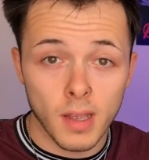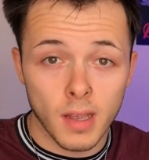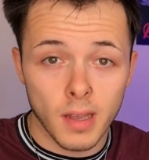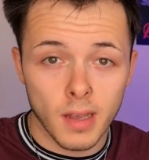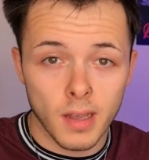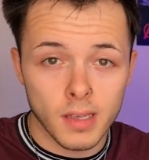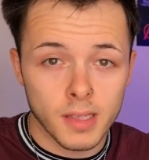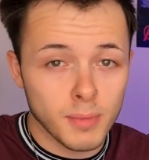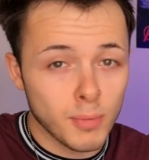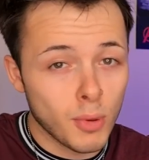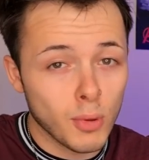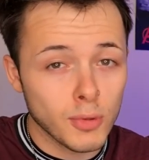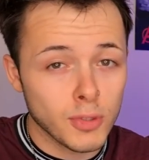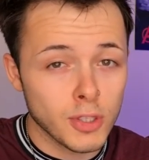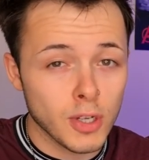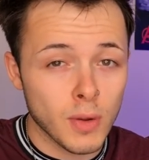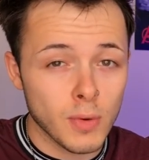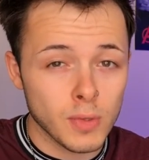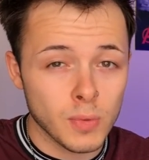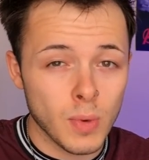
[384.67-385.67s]
it's important to
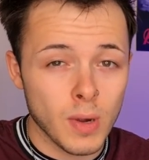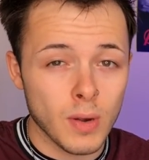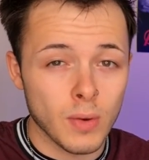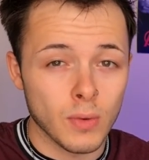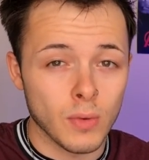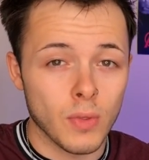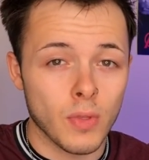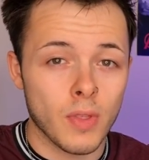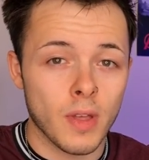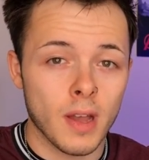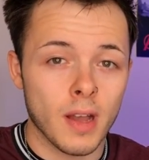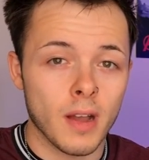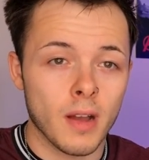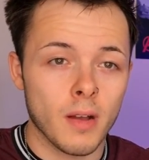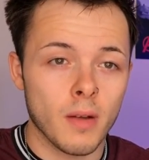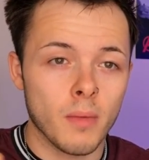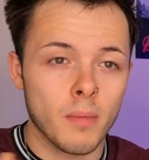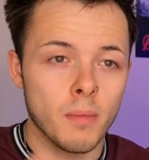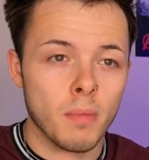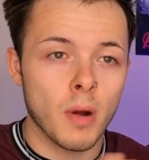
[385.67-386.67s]
note as well
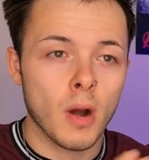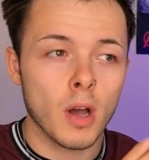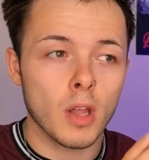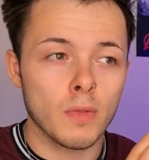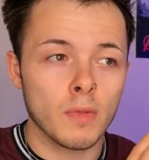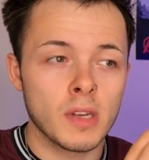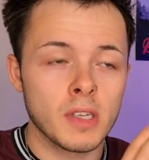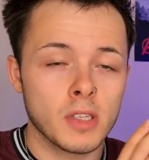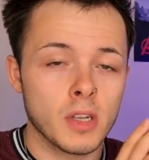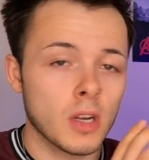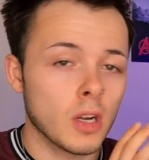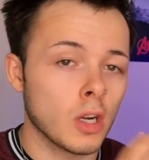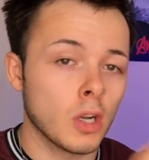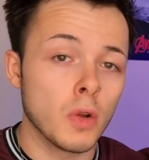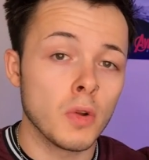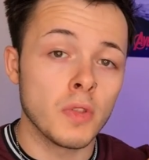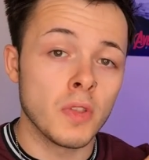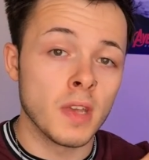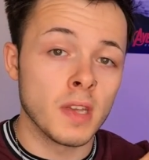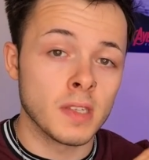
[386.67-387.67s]
that part of the reason I
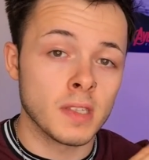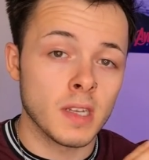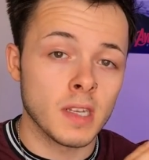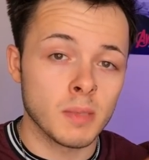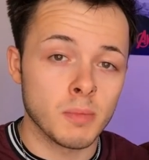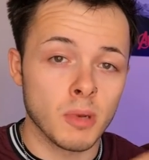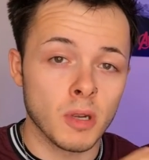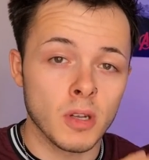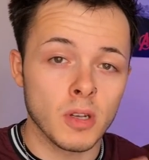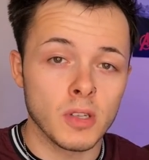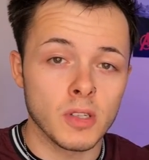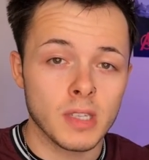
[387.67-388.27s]
include this is because